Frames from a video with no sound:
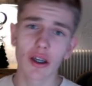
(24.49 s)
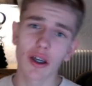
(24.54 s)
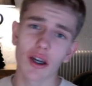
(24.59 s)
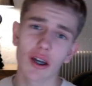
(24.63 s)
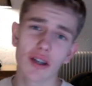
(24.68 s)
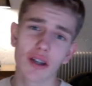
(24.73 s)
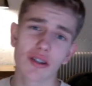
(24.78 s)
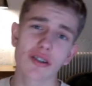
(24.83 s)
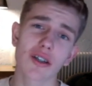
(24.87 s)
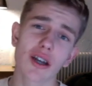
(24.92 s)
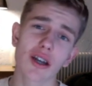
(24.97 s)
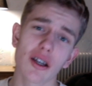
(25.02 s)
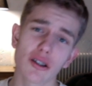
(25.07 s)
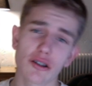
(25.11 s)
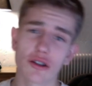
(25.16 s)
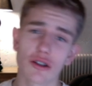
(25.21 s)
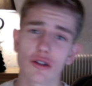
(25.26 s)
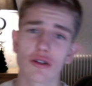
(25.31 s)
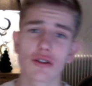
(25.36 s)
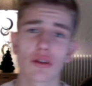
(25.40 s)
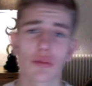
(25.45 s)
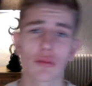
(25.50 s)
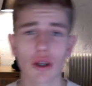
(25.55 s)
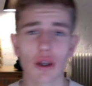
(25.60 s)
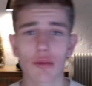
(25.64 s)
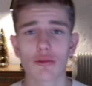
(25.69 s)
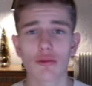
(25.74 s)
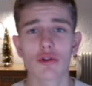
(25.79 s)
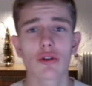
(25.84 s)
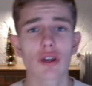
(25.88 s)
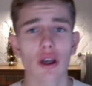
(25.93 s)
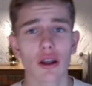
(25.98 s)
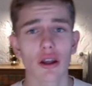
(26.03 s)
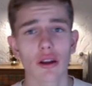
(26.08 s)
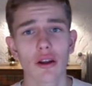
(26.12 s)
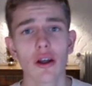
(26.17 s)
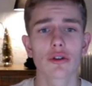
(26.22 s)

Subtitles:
and sciences sometimes you can.